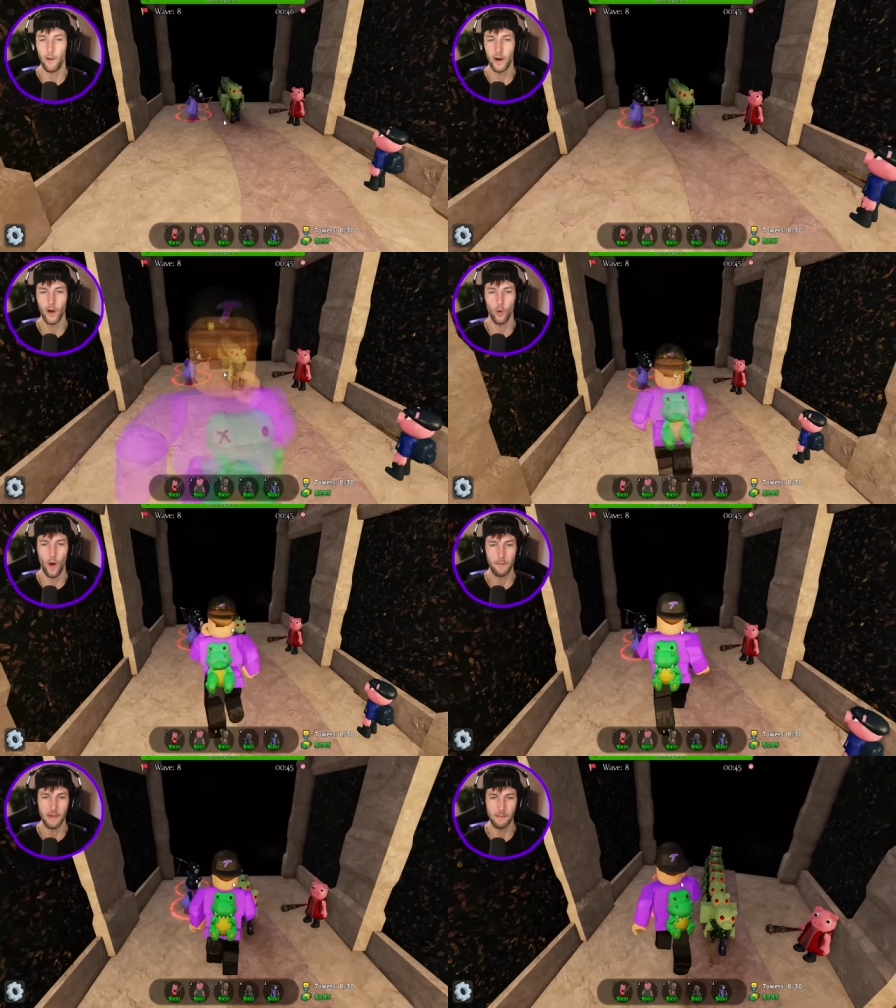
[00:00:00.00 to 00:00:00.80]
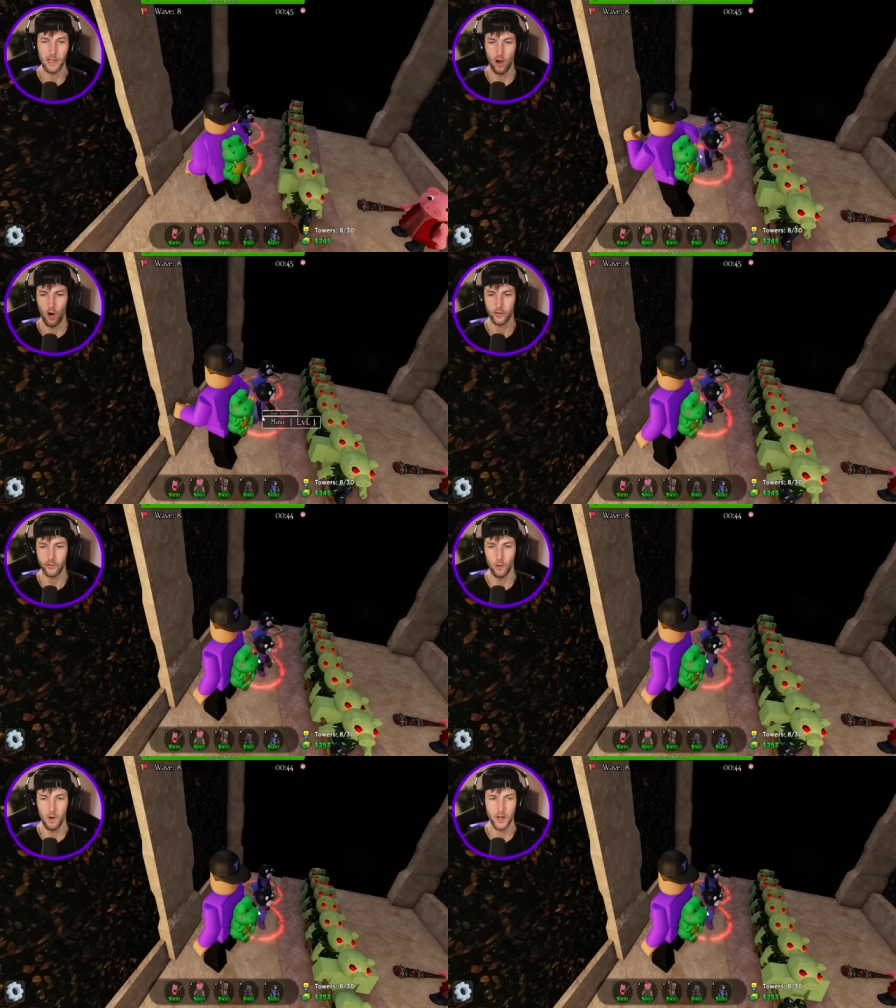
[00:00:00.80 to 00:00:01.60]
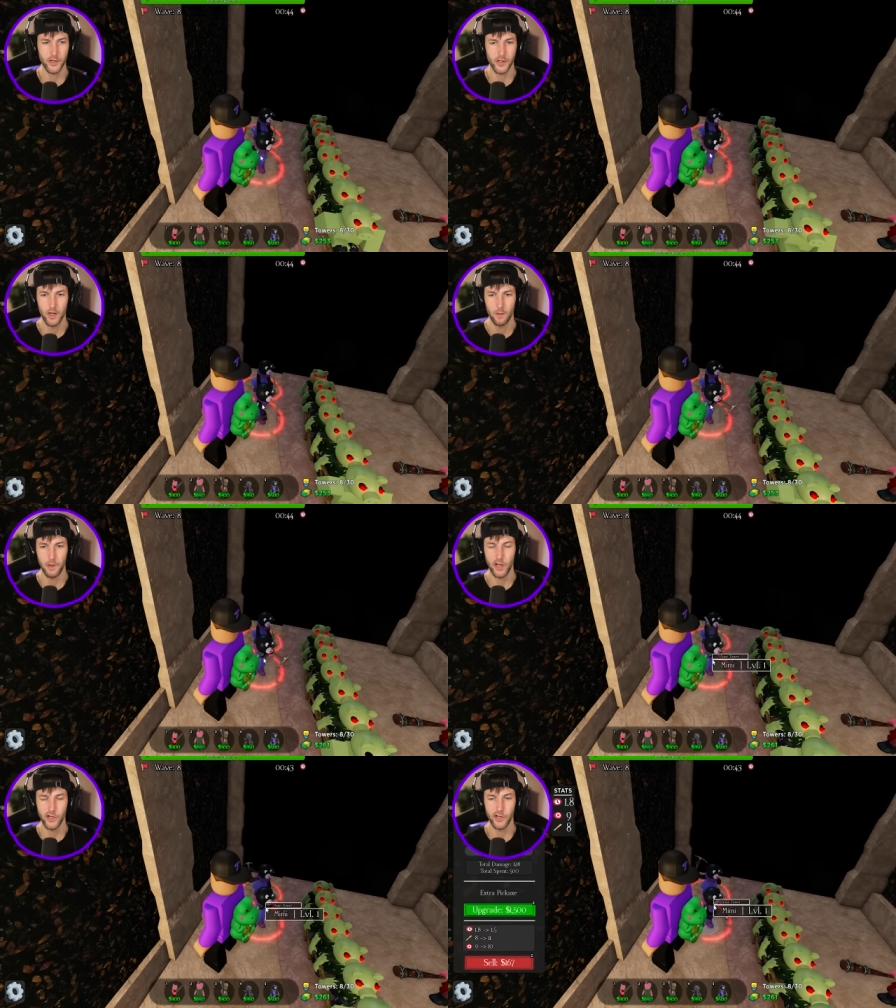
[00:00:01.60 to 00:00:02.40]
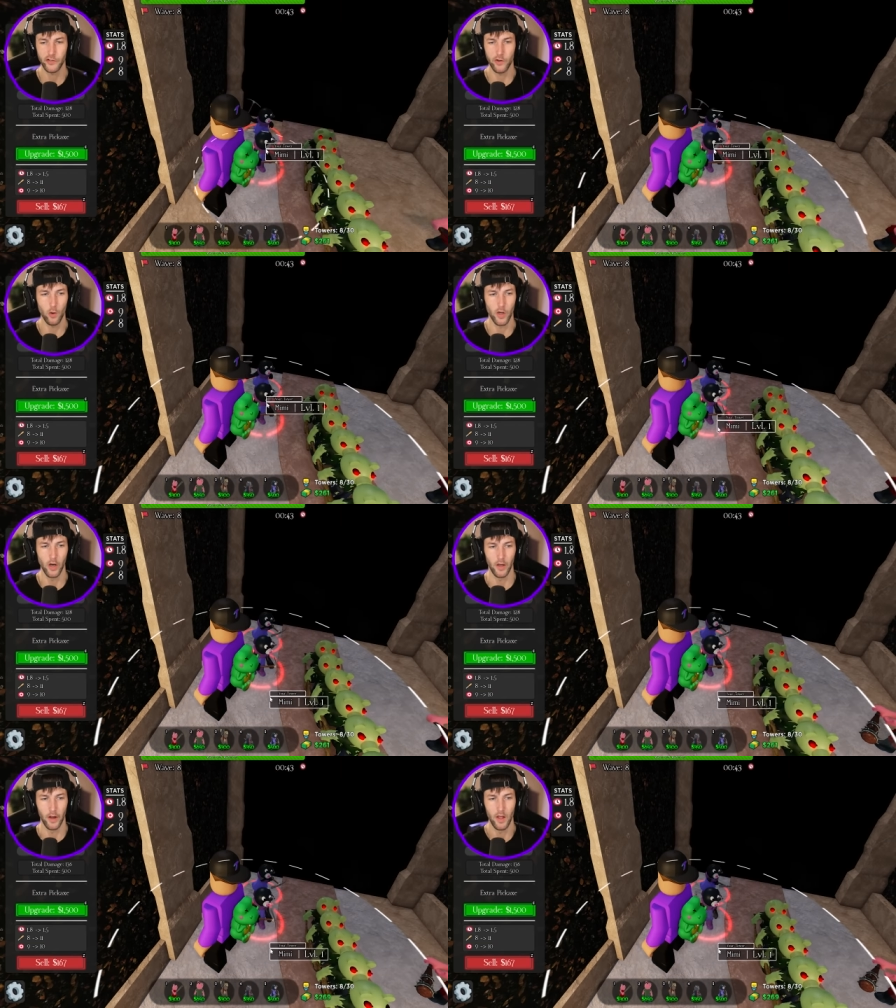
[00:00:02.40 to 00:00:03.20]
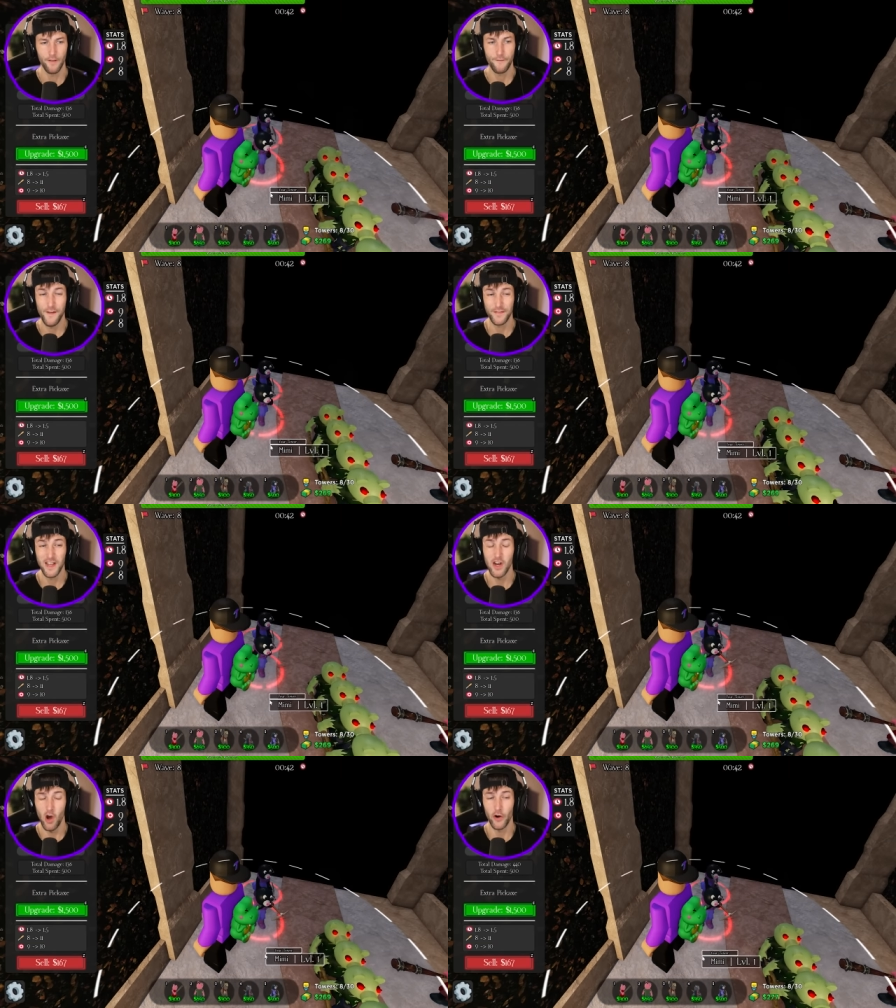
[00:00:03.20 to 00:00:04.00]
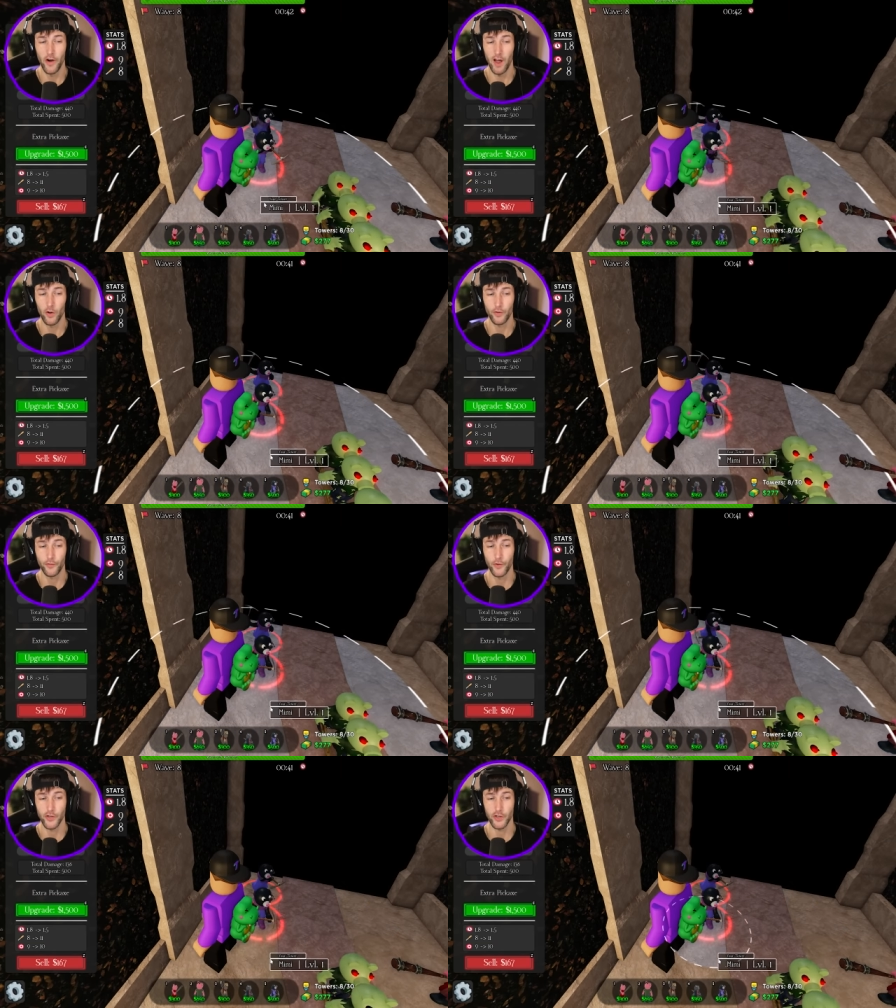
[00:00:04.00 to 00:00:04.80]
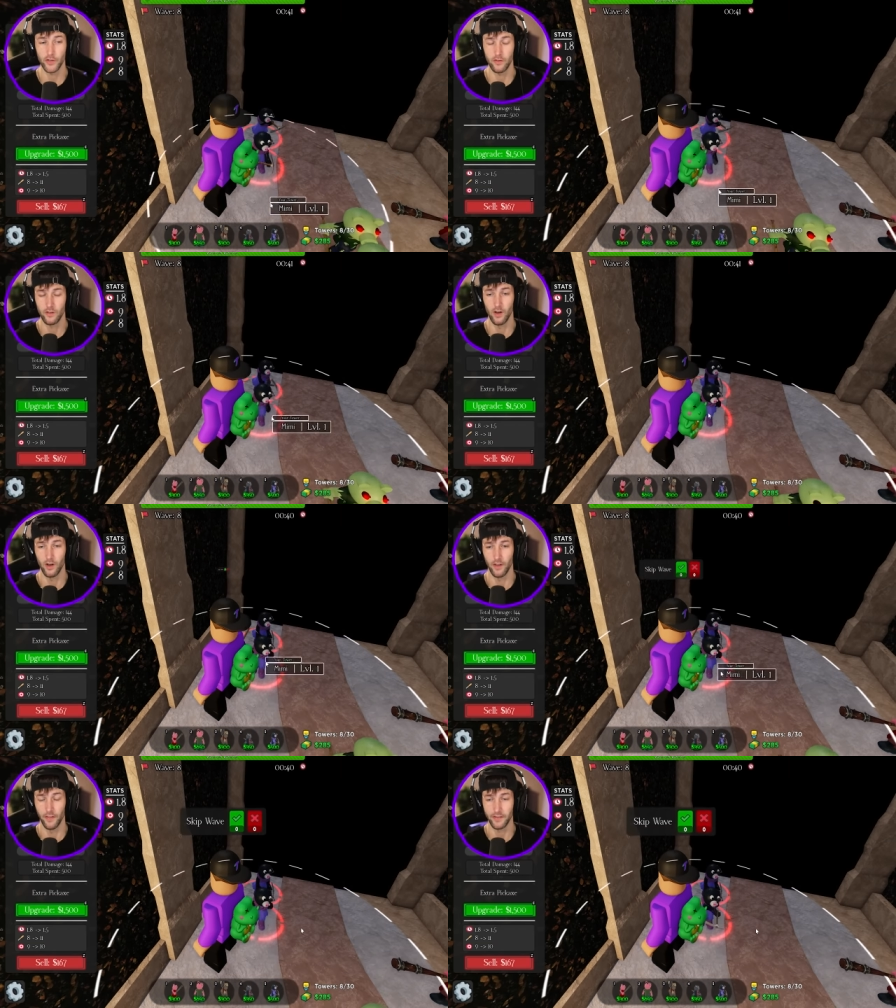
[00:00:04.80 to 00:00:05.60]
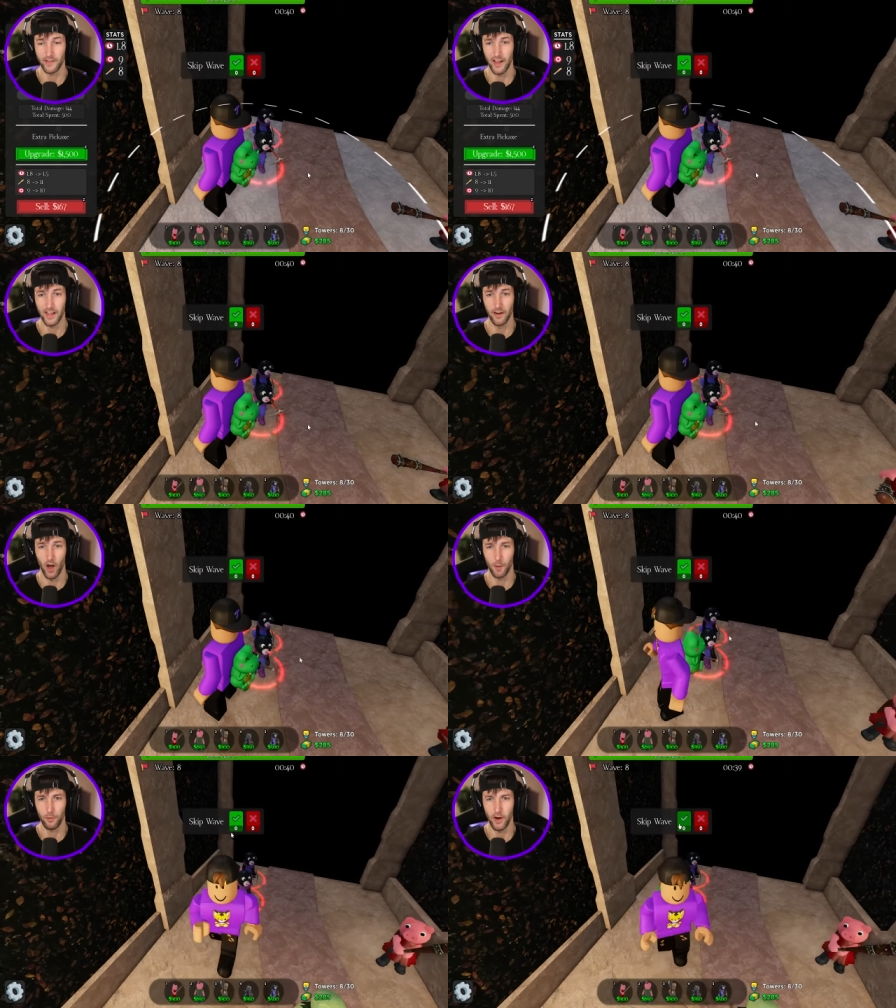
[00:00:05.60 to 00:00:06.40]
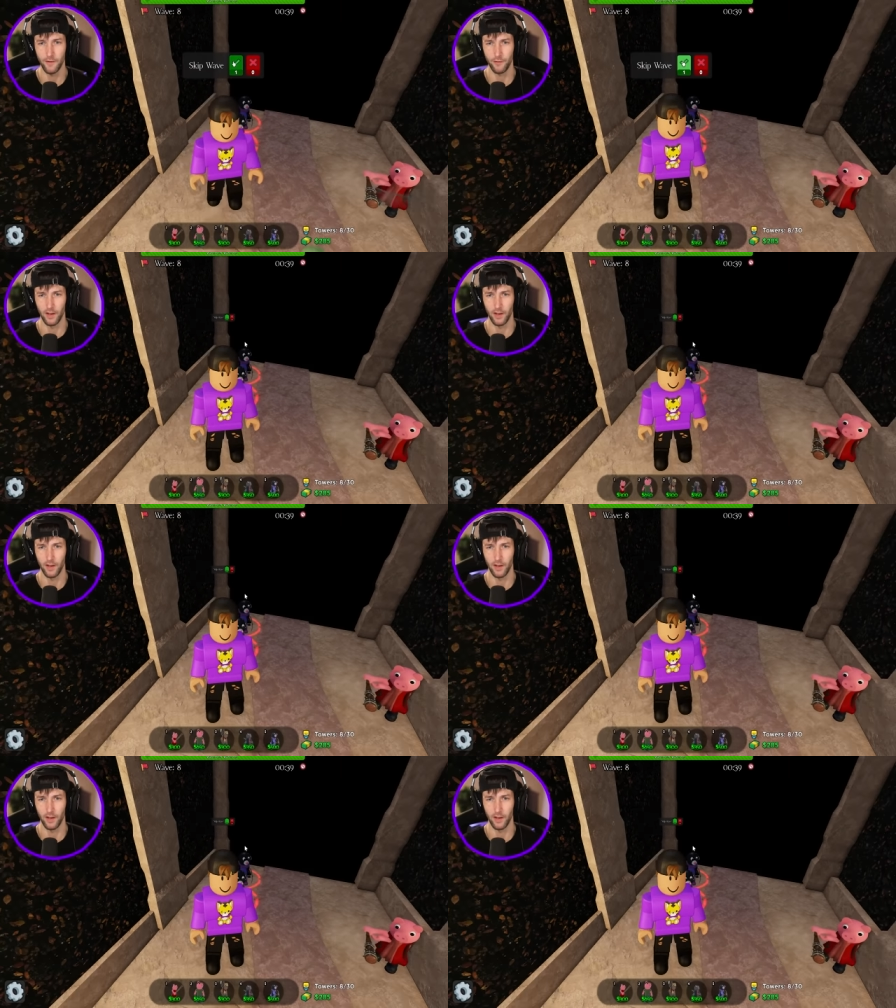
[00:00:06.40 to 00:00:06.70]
Now I know why Mimi costs so much, because she's so good. $1,500 for just the, the second upgrade